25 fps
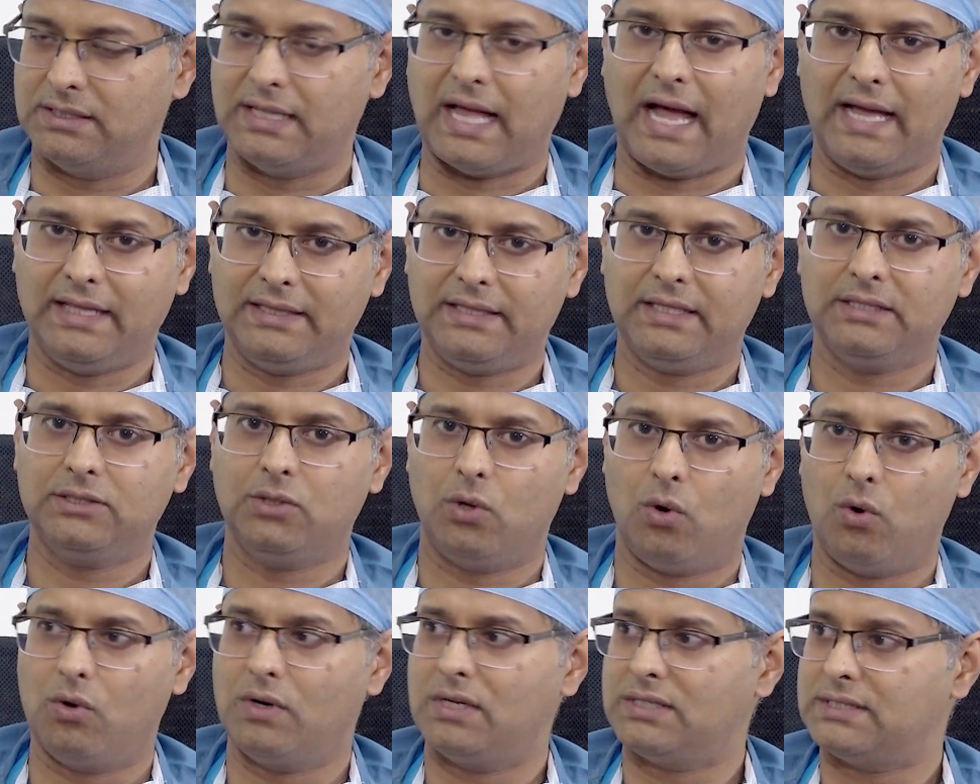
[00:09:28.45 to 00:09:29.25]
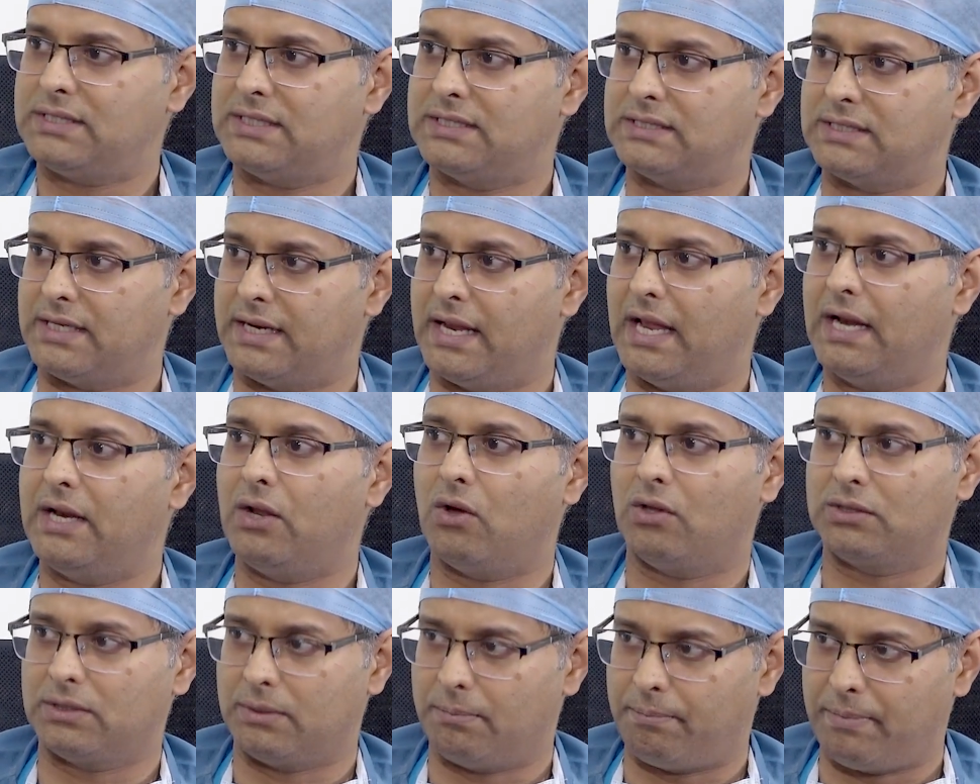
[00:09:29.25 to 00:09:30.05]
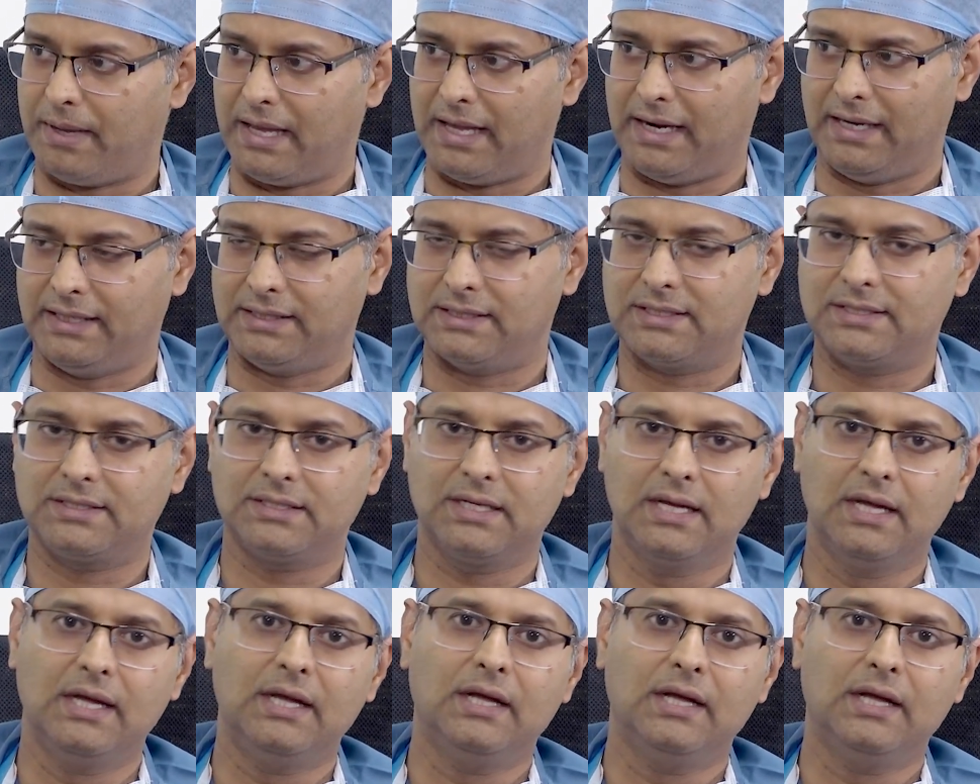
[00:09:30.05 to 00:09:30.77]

I think the onus is really on the parents.